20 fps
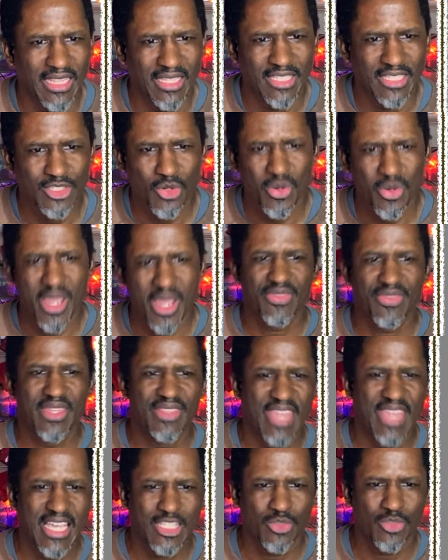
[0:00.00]
let's create the
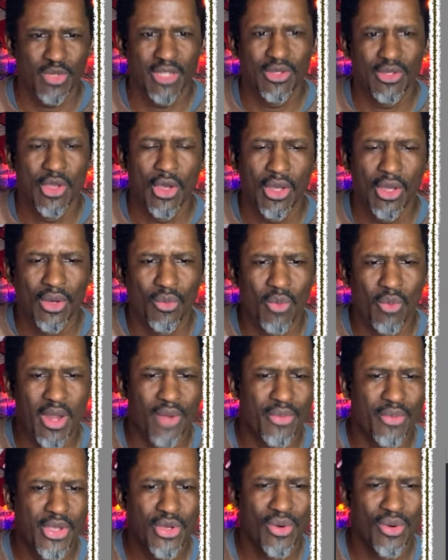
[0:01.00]
next one where
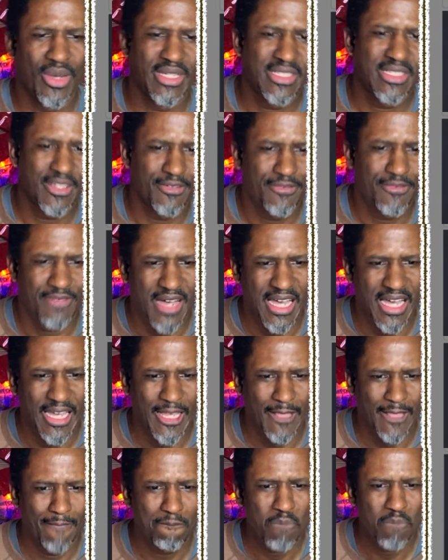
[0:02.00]
we're going to
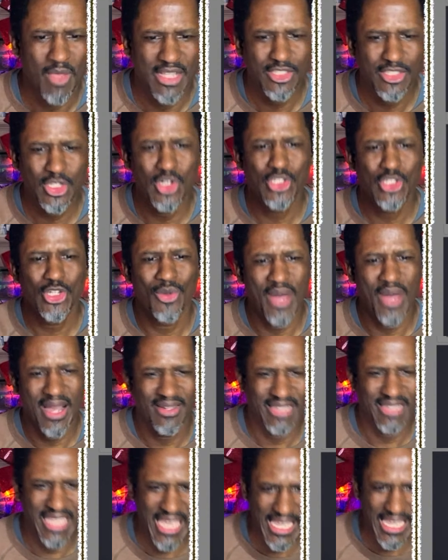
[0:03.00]
find, let's go to our
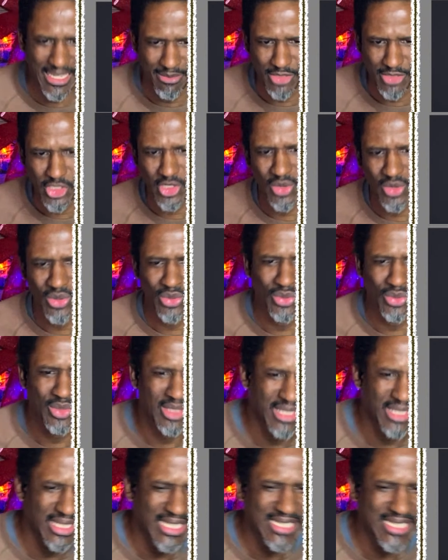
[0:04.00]
game. So
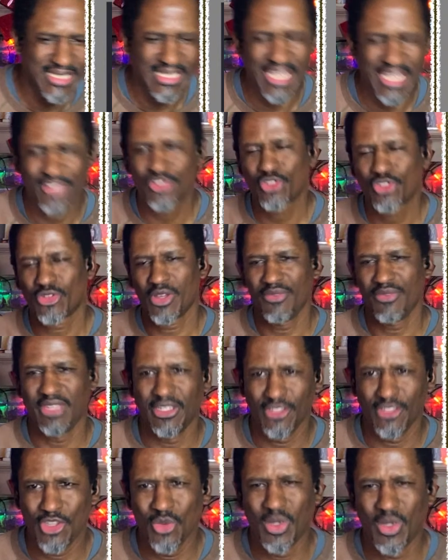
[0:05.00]
let's say trivia.
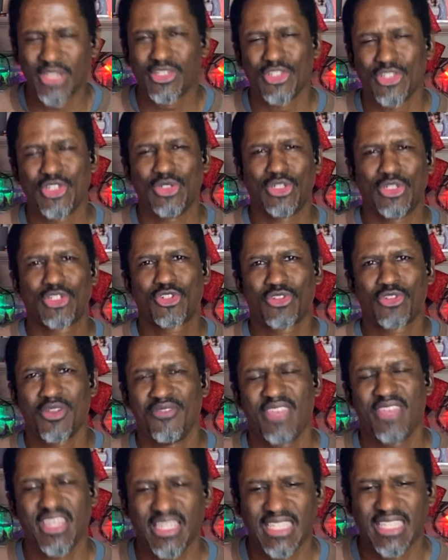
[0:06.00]
You want to do a
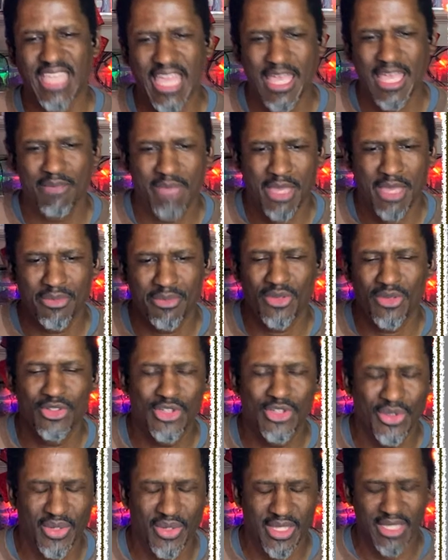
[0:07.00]
trivia game. Maybe you're
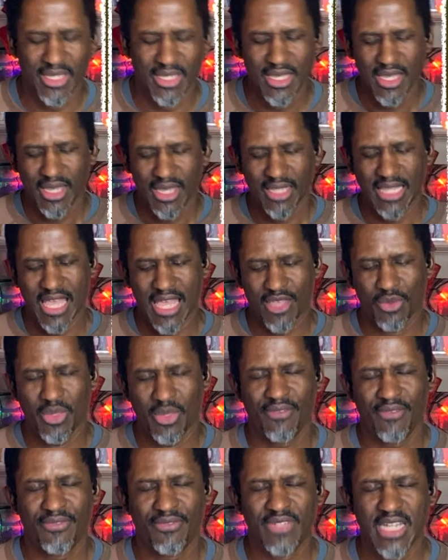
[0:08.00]
doing like
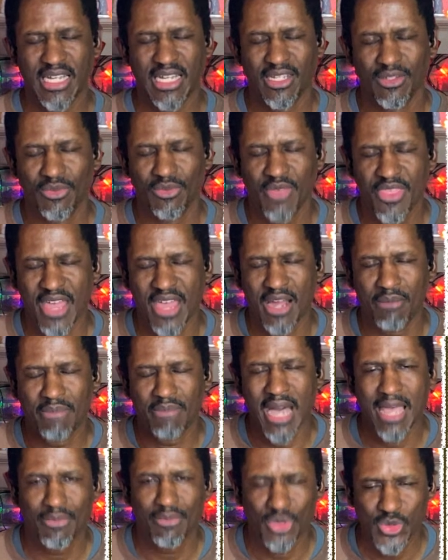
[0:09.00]
we've done with our
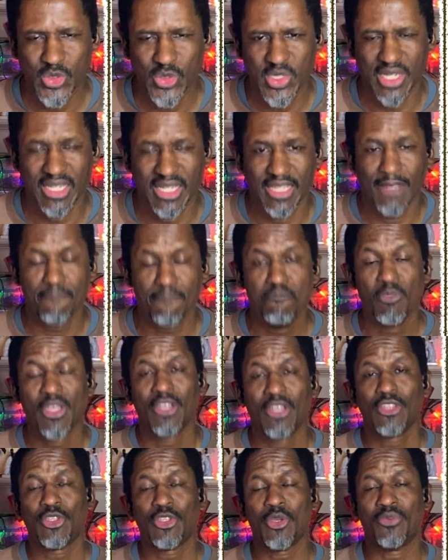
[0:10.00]
Bible study.
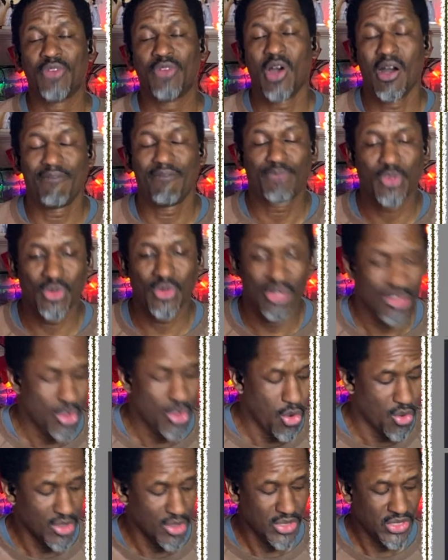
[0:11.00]
You've gone through a
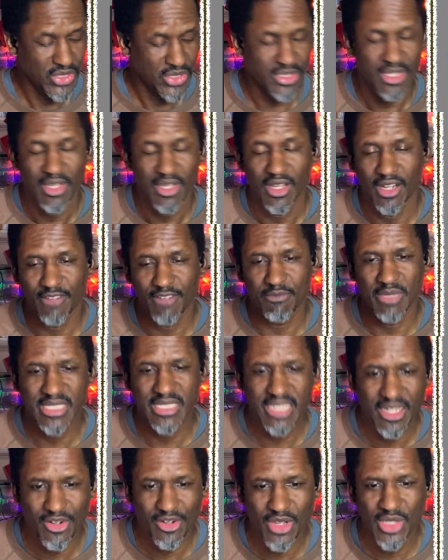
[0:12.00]
course of
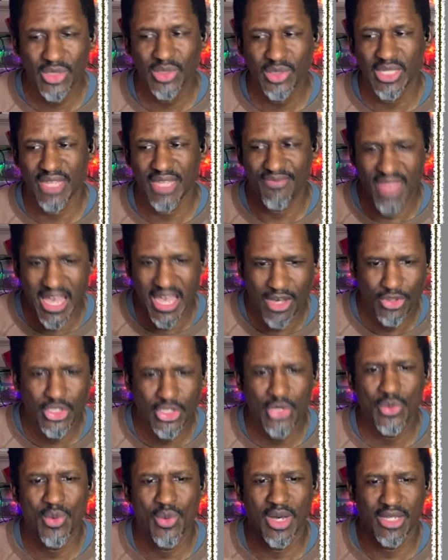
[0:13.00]
material and now
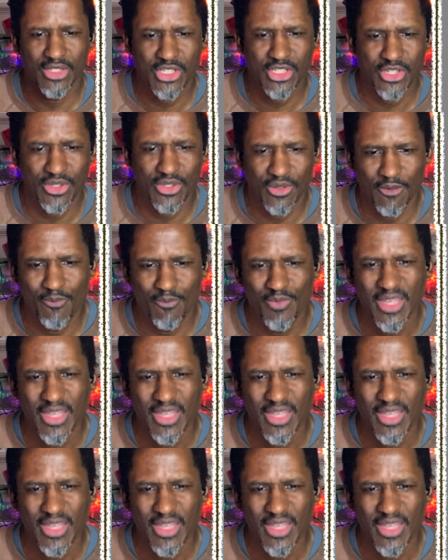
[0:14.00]
you want to